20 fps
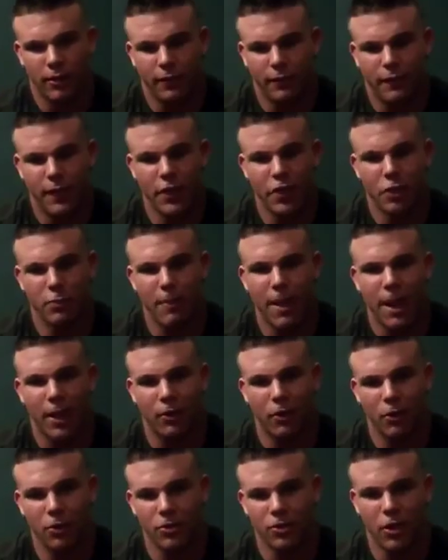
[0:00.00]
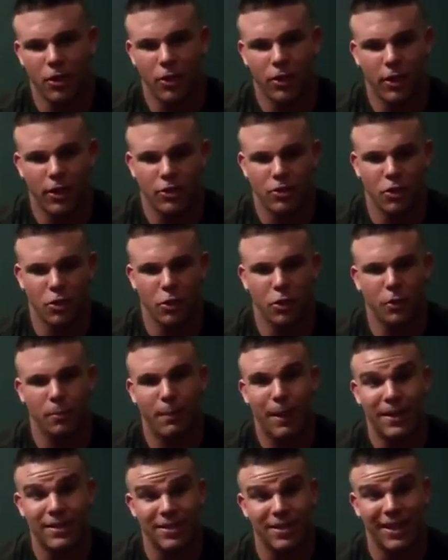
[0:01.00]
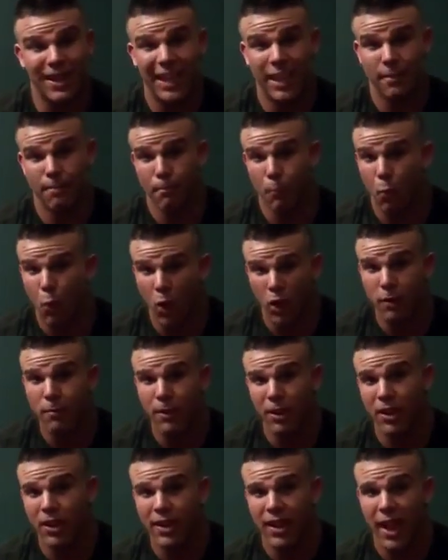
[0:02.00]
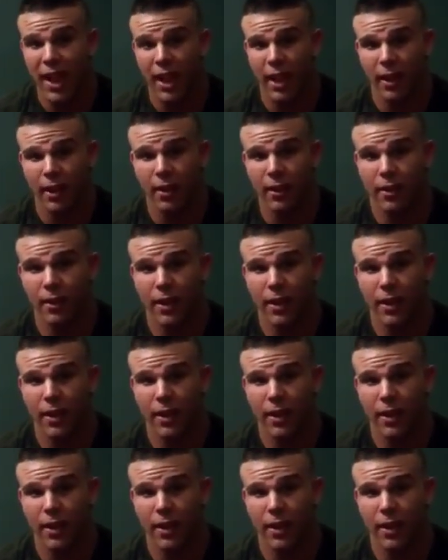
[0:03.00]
Fit your macros. So you can basically eat 1 meal a day.